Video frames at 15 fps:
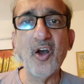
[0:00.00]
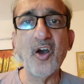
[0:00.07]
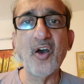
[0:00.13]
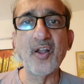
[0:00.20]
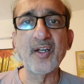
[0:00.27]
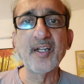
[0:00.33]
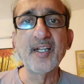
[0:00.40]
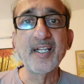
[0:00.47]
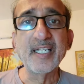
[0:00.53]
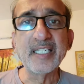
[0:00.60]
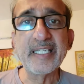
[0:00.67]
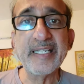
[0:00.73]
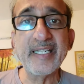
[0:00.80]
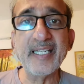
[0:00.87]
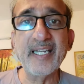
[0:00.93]
or
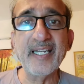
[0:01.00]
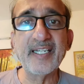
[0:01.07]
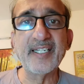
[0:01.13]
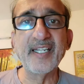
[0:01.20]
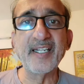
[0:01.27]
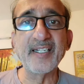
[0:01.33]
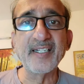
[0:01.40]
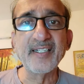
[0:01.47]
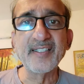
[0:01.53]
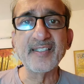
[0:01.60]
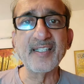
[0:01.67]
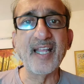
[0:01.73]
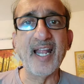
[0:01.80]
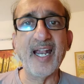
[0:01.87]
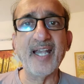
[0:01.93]
creating
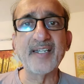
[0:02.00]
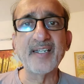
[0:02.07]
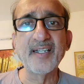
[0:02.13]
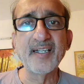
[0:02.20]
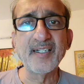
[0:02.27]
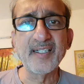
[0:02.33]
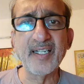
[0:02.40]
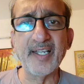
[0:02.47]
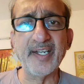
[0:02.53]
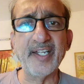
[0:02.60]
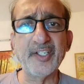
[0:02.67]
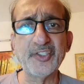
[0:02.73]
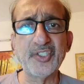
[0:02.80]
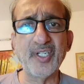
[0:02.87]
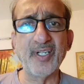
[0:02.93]
that
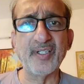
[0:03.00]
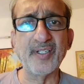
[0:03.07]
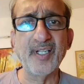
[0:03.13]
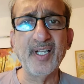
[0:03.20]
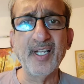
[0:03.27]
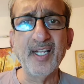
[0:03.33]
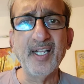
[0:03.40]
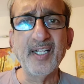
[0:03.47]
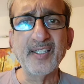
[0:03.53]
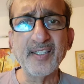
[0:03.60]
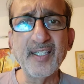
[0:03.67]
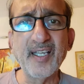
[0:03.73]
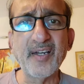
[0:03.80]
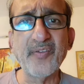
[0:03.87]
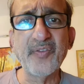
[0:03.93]
connection.
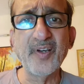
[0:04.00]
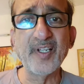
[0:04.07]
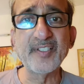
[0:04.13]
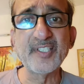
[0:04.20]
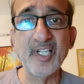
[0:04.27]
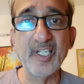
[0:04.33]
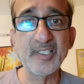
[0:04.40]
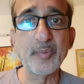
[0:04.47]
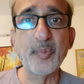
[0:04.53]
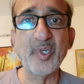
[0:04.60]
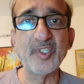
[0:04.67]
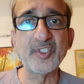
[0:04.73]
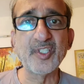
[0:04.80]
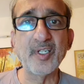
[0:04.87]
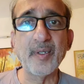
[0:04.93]
Therefore,
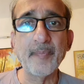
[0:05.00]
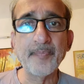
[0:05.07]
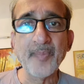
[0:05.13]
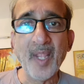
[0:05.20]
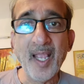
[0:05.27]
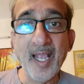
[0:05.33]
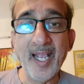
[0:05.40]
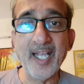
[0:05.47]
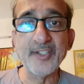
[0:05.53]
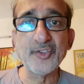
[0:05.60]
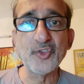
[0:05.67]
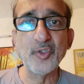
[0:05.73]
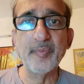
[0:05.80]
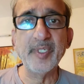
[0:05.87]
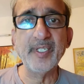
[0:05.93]
salesperson
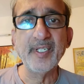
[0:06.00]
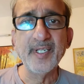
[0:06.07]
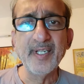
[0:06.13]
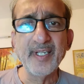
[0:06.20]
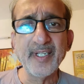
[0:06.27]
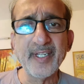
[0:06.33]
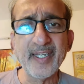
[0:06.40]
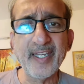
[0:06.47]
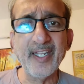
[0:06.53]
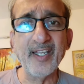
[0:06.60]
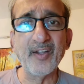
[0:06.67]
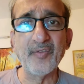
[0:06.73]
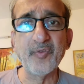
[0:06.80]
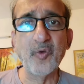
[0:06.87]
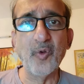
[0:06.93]
has to be
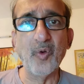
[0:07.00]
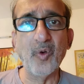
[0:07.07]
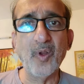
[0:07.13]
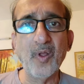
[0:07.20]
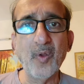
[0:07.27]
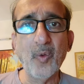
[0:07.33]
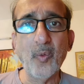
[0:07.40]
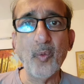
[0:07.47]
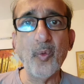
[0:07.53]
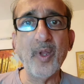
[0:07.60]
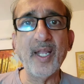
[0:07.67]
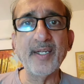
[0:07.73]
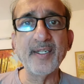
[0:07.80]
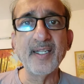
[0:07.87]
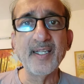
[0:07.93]
careful
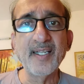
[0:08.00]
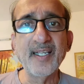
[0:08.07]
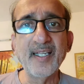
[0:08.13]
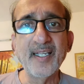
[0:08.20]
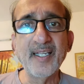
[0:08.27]
when